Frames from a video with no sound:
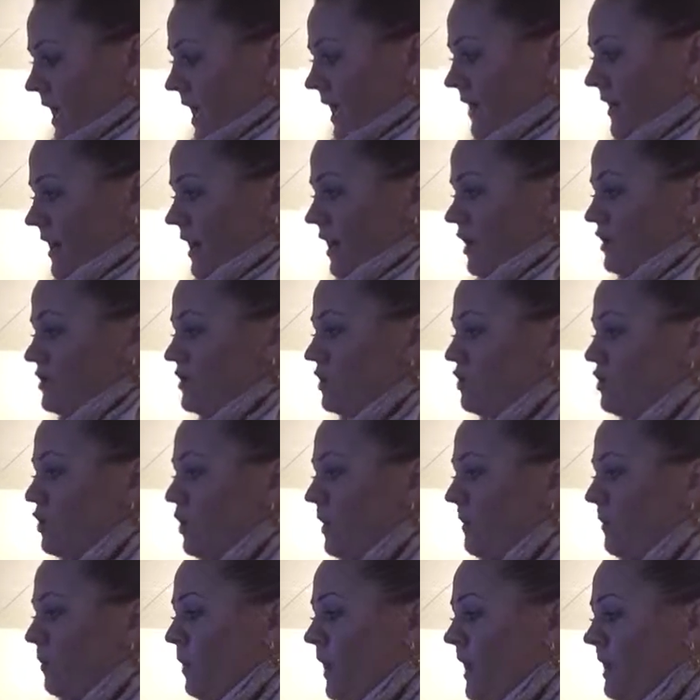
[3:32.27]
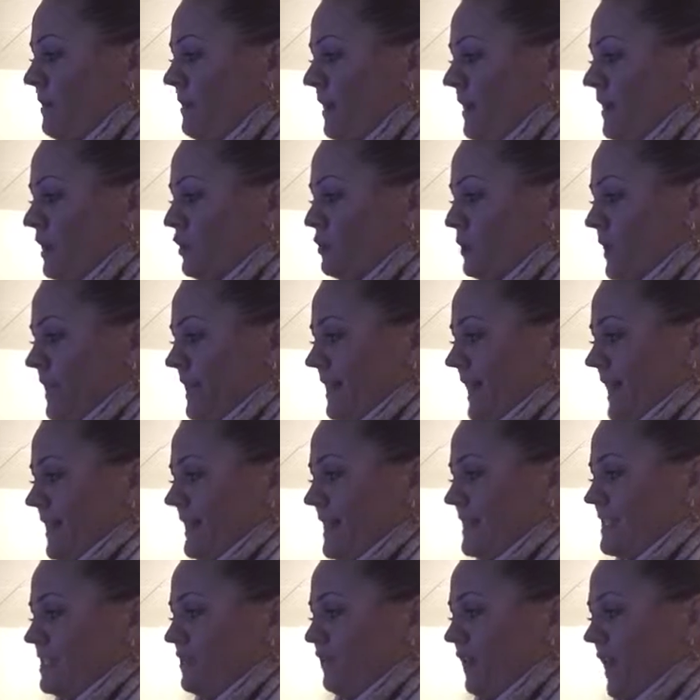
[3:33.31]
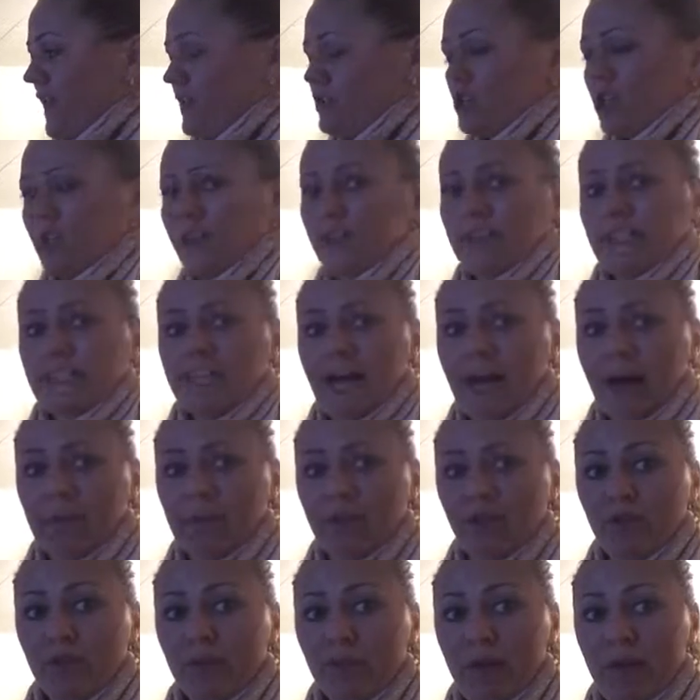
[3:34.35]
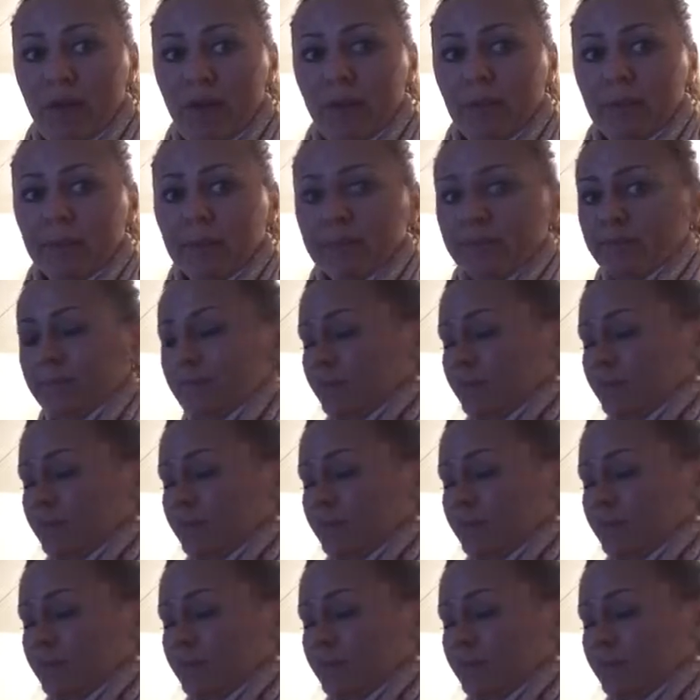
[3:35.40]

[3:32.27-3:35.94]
And I also know I'm running by the green light that's flashing at the top of the pump.